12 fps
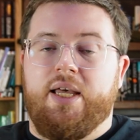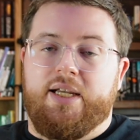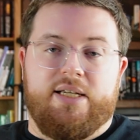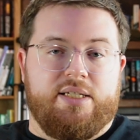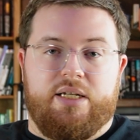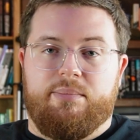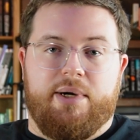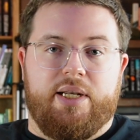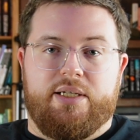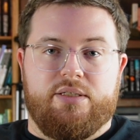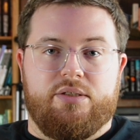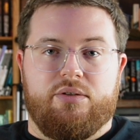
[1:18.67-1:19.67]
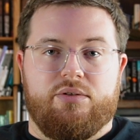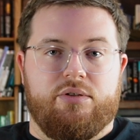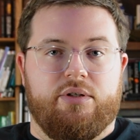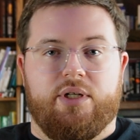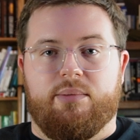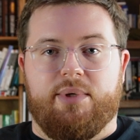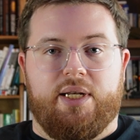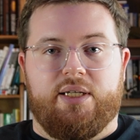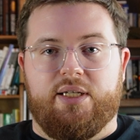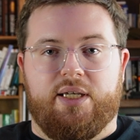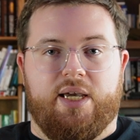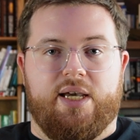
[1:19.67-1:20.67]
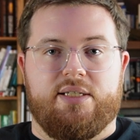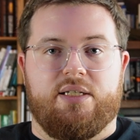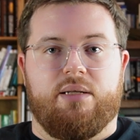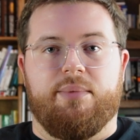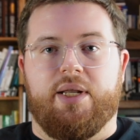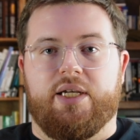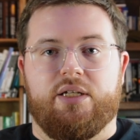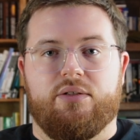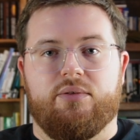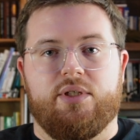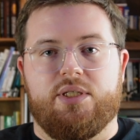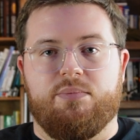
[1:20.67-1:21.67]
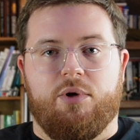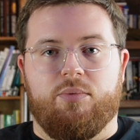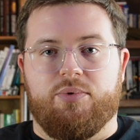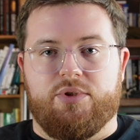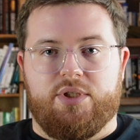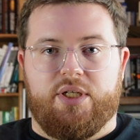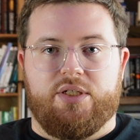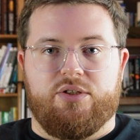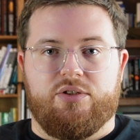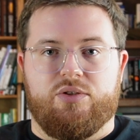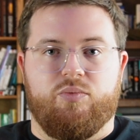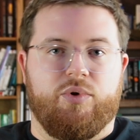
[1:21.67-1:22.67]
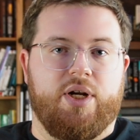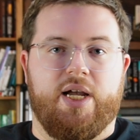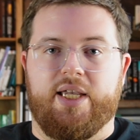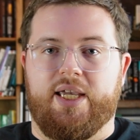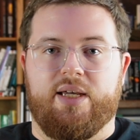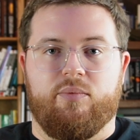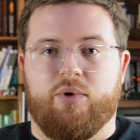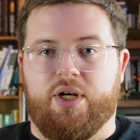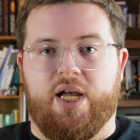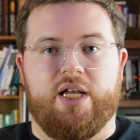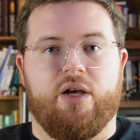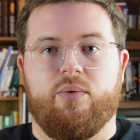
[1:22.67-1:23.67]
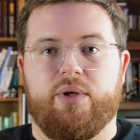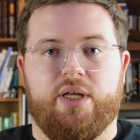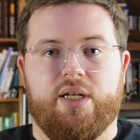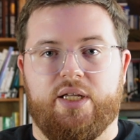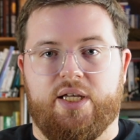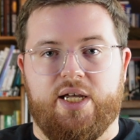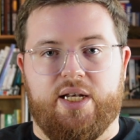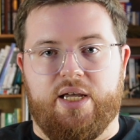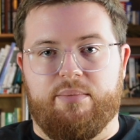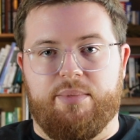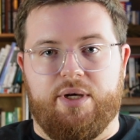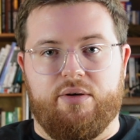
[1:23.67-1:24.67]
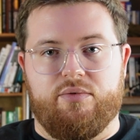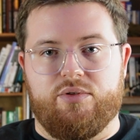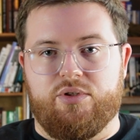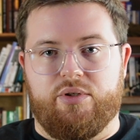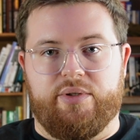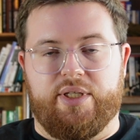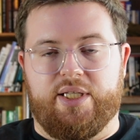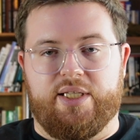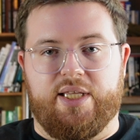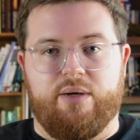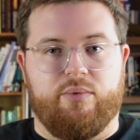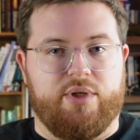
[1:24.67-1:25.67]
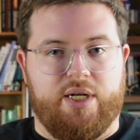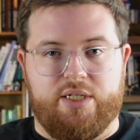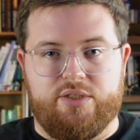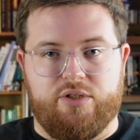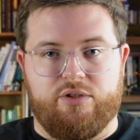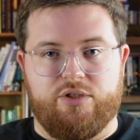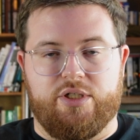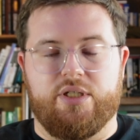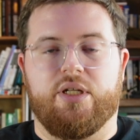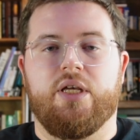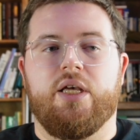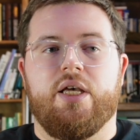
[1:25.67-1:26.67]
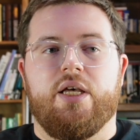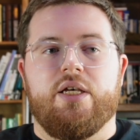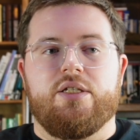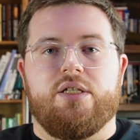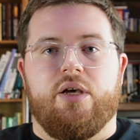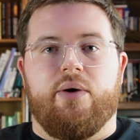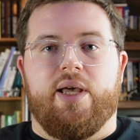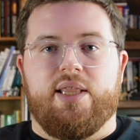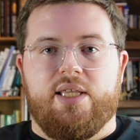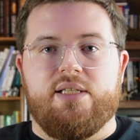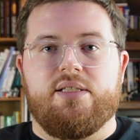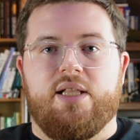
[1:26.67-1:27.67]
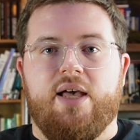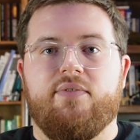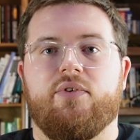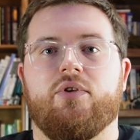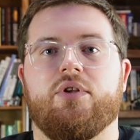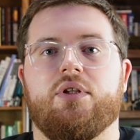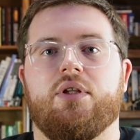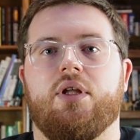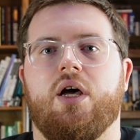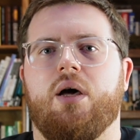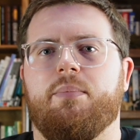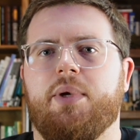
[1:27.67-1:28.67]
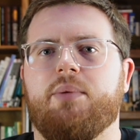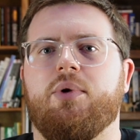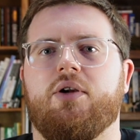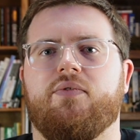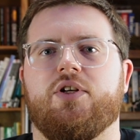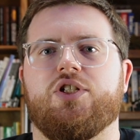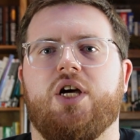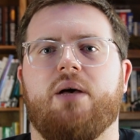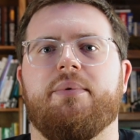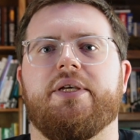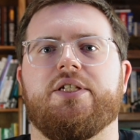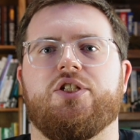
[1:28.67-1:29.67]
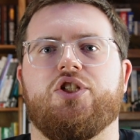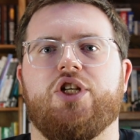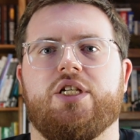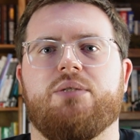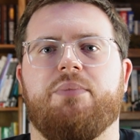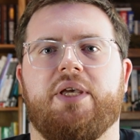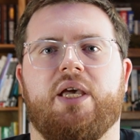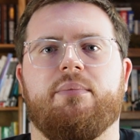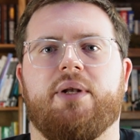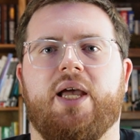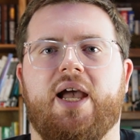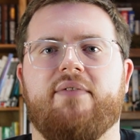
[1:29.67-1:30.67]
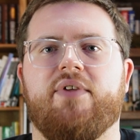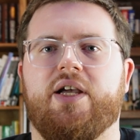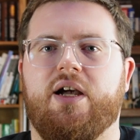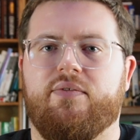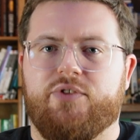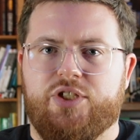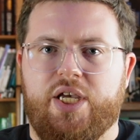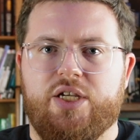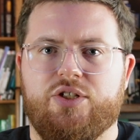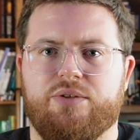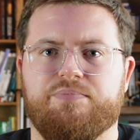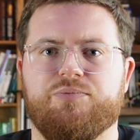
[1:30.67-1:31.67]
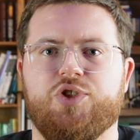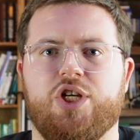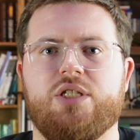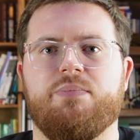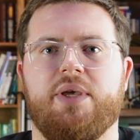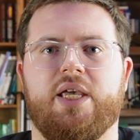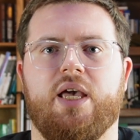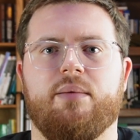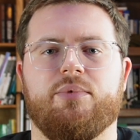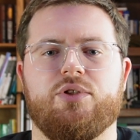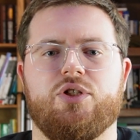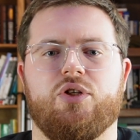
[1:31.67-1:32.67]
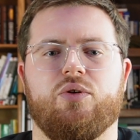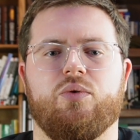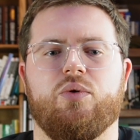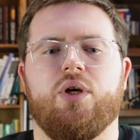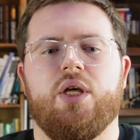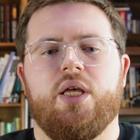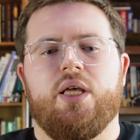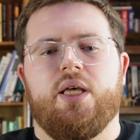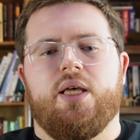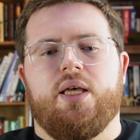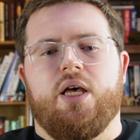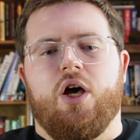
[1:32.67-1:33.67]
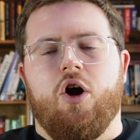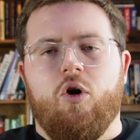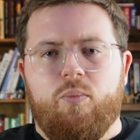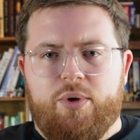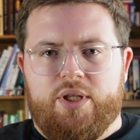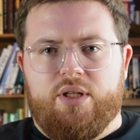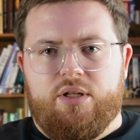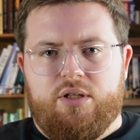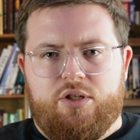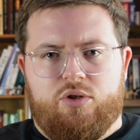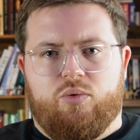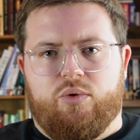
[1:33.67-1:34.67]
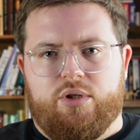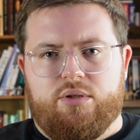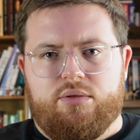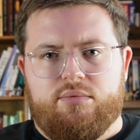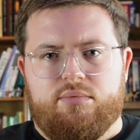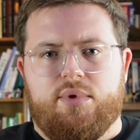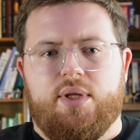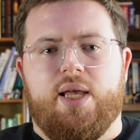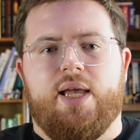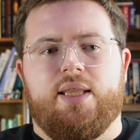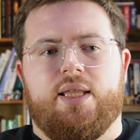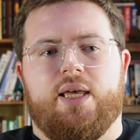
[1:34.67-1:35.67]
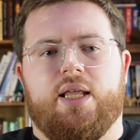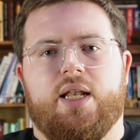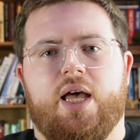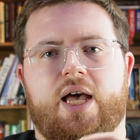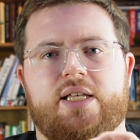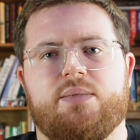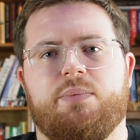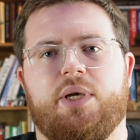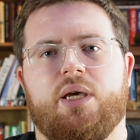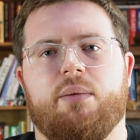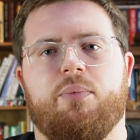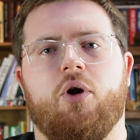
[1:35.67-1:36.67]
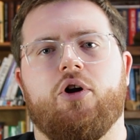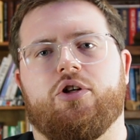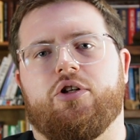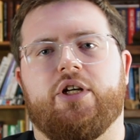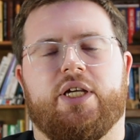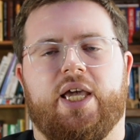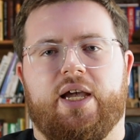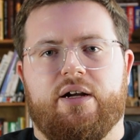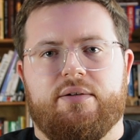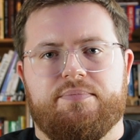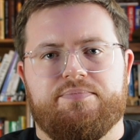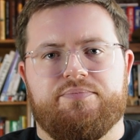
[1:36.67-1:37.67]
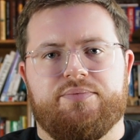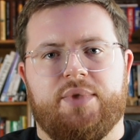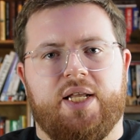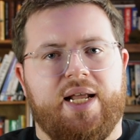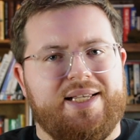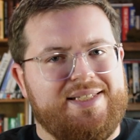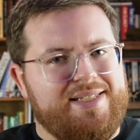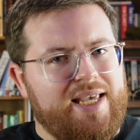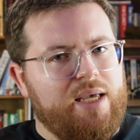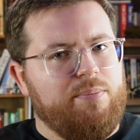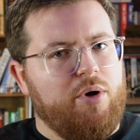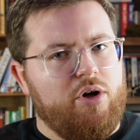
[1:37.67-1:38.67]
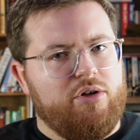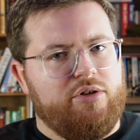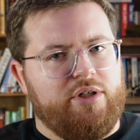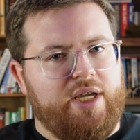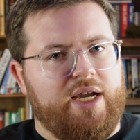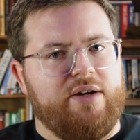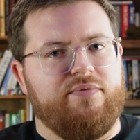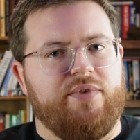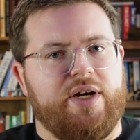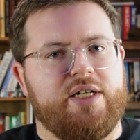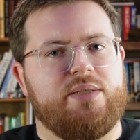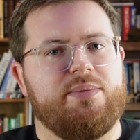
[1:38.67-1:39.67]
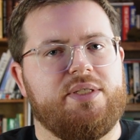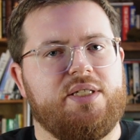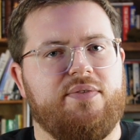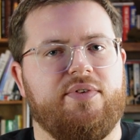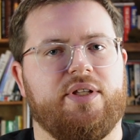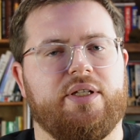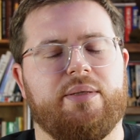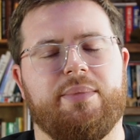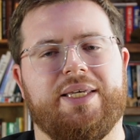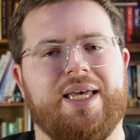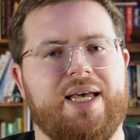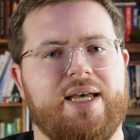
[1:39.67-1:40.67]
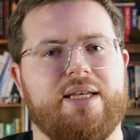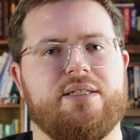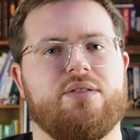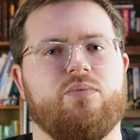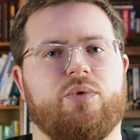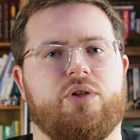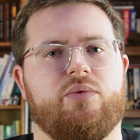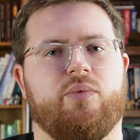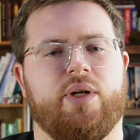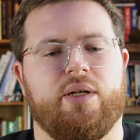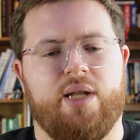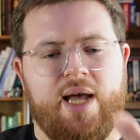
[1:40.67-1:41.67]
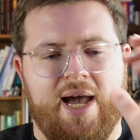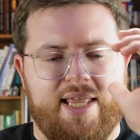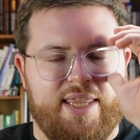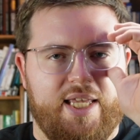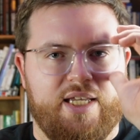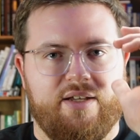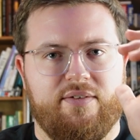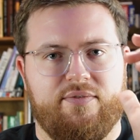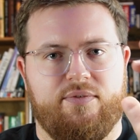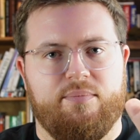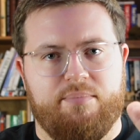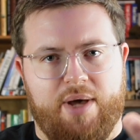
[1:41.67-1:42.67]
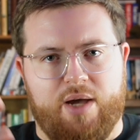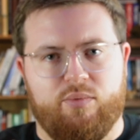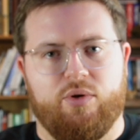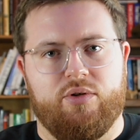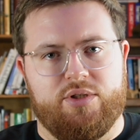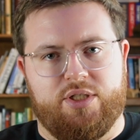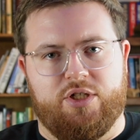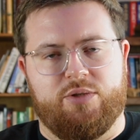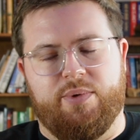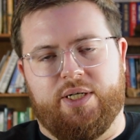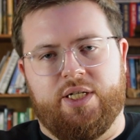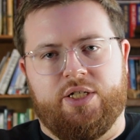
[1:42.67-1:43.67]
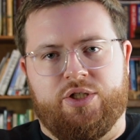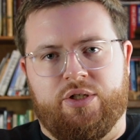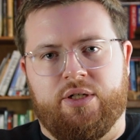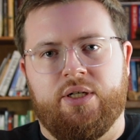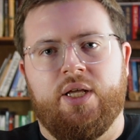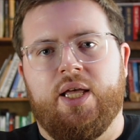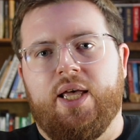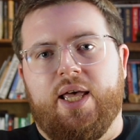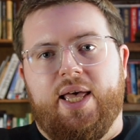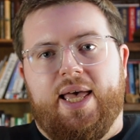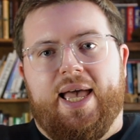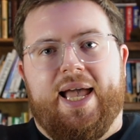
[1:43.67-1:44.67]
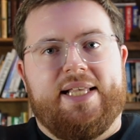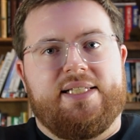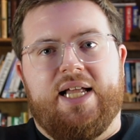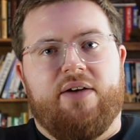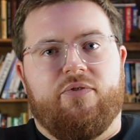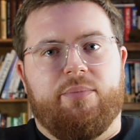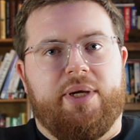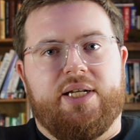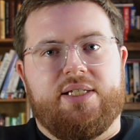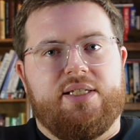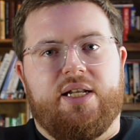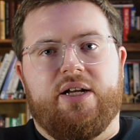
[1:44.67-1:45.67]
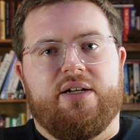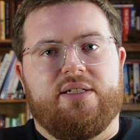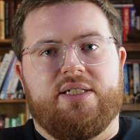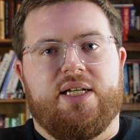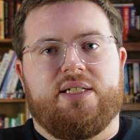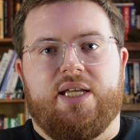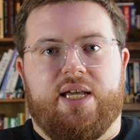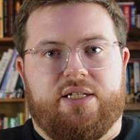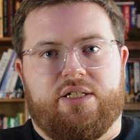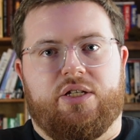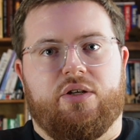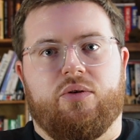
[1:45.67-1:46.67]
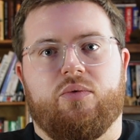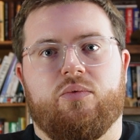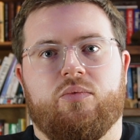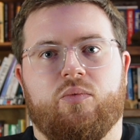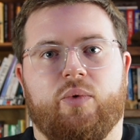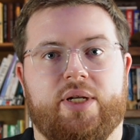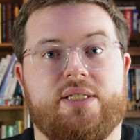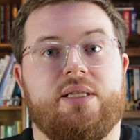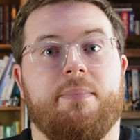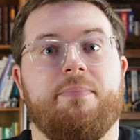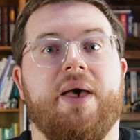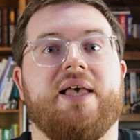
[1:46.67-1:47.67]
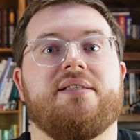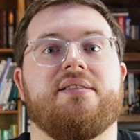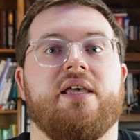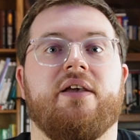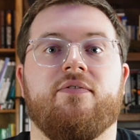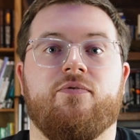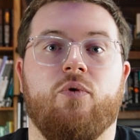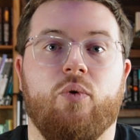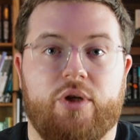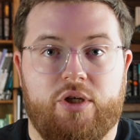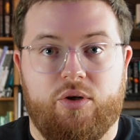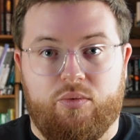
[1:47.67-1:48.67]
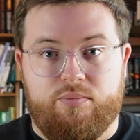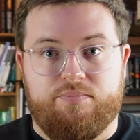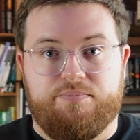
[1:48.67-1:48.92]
Because anybody can suture, anybody can cast, anybody can do these small procedures. We're not going in and cutting out bones or doing anything like that. We're not a surgeon. So at this level, a big part of our job is just being able to have that conversation. Just being able to open the door and then us be a partner in care. And I say partner in care very specifically because when I think of my role as a nurse practitioner, it's not for me to sit here and dictate to you what is the best thing for you.